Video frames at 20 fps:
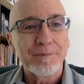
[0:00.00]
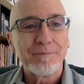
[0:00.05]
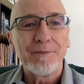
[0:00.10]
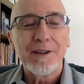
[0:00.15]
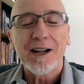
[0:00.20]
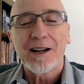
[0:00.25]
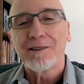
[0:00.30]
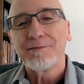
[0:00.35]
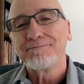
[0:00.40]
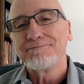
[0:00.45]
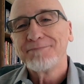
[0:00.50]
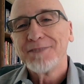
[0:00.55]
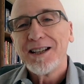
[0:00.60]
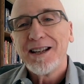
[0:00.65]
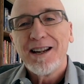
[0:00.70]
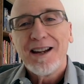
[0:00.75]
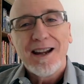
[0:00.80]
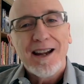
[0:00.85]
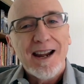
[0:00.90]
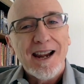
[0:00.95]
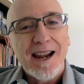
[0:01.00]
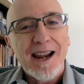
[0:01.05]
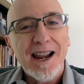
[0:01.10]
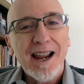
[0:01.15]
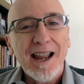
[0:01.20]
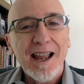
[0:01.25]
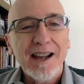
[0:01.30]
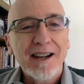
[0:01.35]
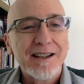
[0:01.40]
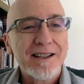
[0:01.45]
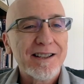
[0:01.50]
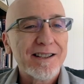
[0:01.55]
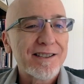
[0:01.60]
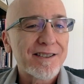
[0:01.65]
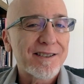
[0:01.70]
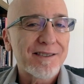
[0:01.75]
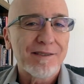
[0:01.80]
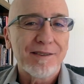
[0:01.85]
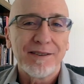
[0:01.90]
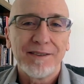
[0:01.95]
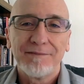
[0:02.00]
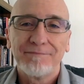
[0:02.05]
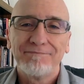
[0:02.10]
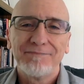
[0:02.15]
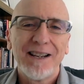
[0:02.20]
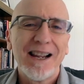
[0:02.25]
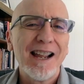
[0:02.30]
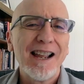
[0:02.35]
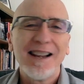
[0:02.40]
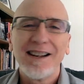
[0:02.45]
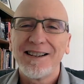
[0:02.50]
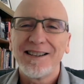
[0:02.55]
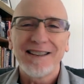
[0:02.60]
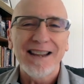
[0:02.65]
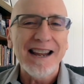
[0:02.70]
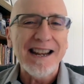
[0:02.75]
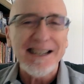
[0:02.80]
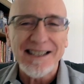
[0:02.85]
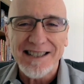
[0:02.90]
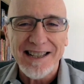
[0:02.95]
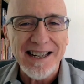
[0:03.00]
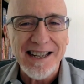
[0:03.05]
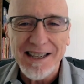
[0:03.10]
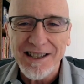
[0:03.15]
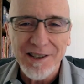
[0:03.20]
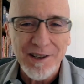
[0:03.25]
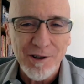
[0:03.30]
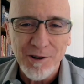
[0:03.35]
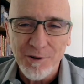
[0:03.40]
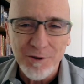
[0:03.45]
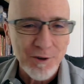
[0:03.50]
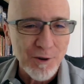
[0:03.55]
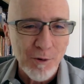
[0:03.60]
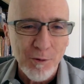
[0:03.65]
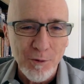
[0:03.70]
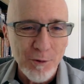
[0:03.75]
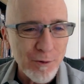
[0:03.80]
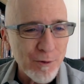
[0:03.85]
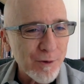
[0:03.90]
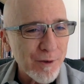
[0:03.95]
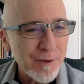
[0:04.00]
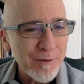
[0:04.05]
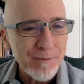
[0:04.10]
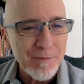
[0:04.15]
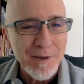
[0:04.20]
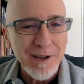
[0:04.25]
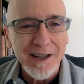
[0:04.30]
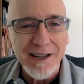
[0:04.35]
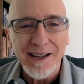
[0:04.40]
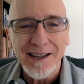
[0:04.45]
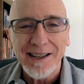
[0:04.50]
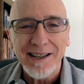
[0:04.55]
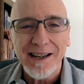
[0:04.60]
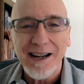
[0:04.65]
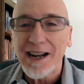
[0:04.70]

Now, Ed is 18 years older than me.